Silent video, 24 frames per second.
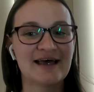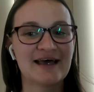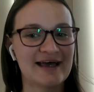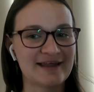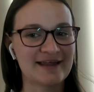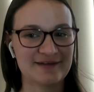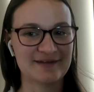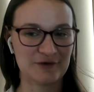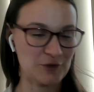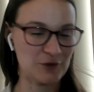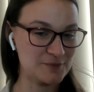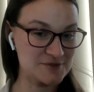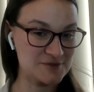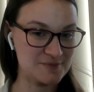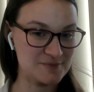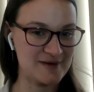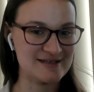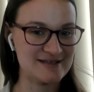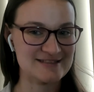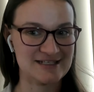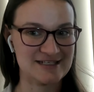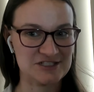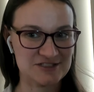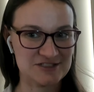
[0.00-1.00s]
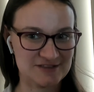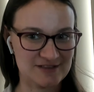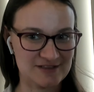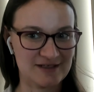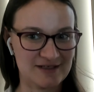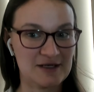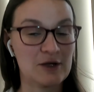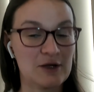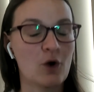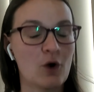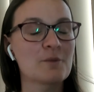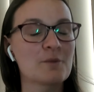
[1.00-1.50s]
And that optimization,
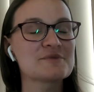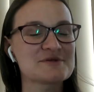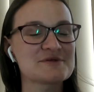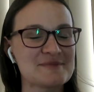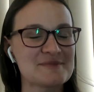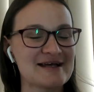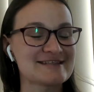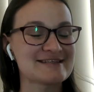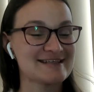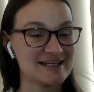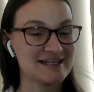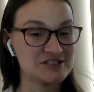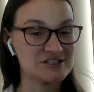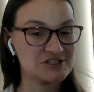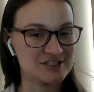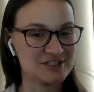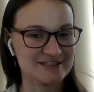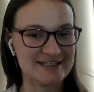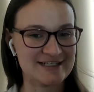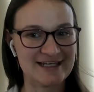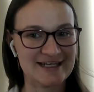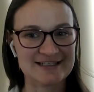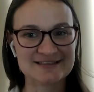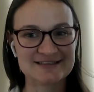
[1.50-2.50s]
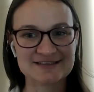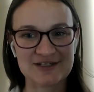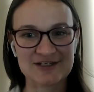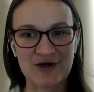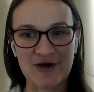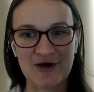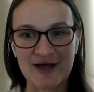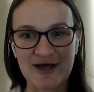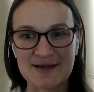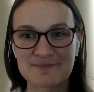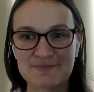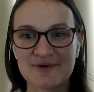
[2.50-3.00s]
optimization takes
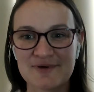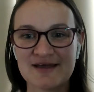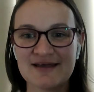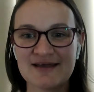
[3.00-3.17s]
time.